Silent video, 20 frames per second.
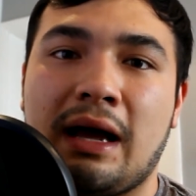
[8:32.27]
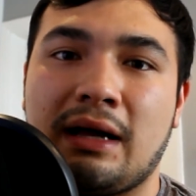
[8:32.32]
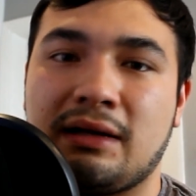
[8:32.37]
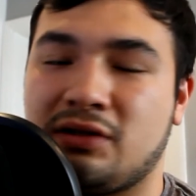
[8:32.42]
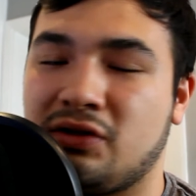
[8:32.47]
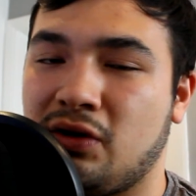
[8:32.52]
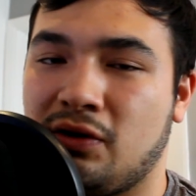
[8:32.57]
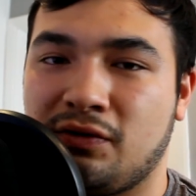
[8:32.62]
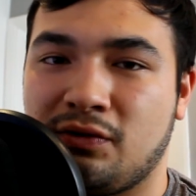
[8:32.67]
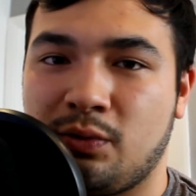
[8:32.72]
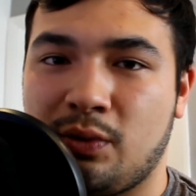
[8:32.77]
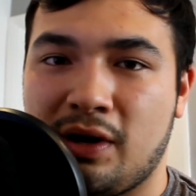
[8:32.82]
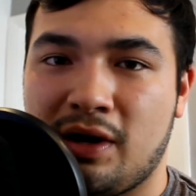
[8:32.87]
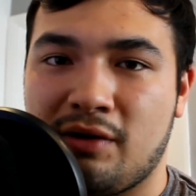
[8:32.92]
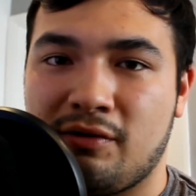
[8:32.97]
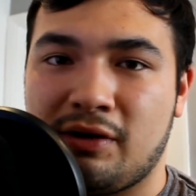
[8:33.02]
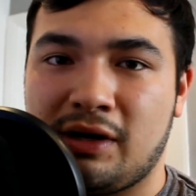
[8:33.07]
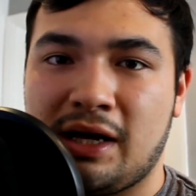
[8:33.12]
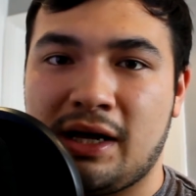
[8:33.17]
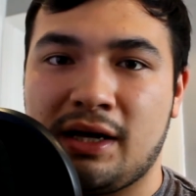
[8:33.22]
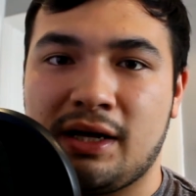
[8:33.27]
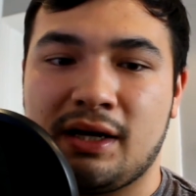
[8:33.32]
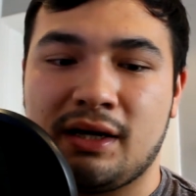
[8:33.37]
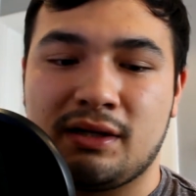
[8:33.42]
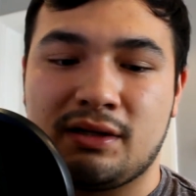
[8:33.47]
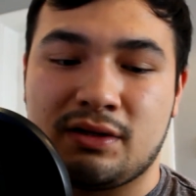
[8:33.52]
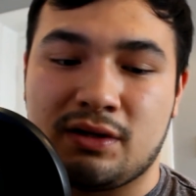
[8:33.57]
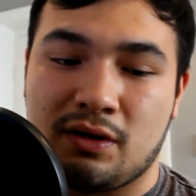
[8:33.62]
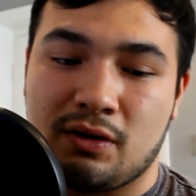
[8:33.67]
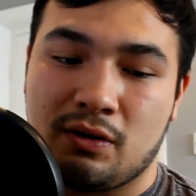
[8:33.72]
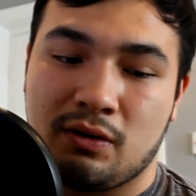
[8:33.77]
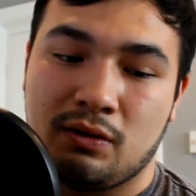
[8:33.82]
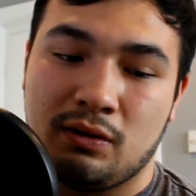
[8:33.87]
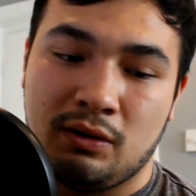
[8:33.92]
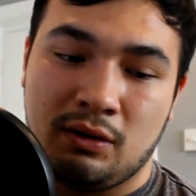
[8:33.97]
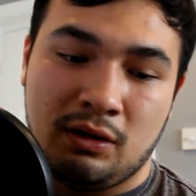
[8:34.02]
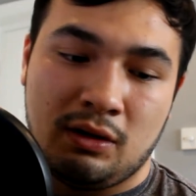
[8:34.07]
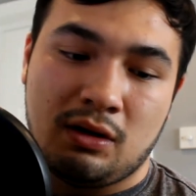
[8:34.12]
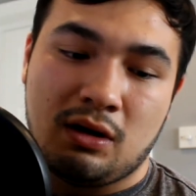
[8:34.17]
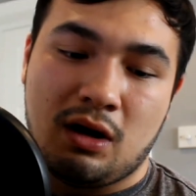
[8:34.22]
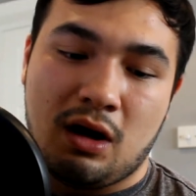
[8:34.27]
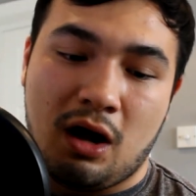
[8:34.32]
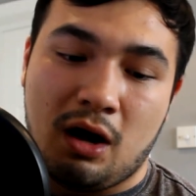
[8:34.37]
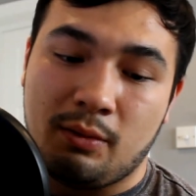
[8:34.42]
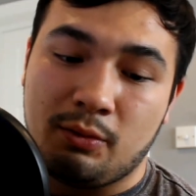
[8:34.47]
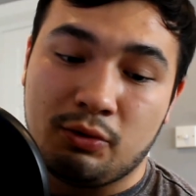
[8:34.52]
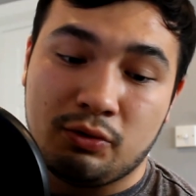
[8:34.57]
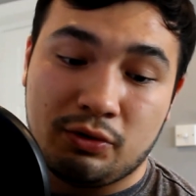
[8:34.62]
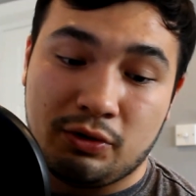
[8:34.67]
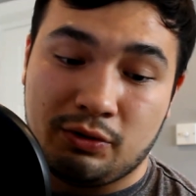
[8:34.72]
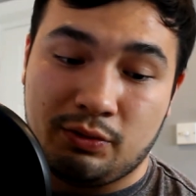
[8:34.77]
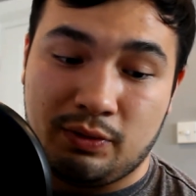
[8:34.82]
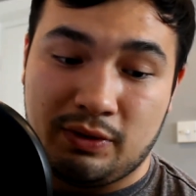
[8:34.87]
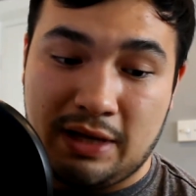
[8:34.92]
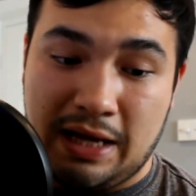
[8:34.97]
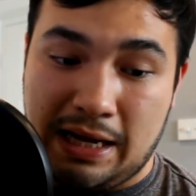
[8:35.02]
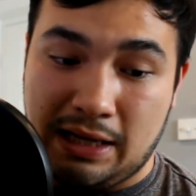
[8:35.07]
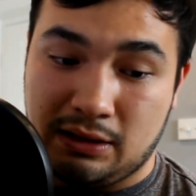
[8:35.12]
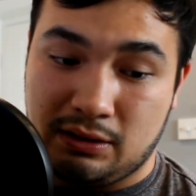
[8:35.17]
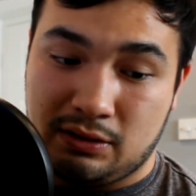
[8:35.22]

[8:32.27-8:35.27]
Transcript: software related, so I'm all good with that.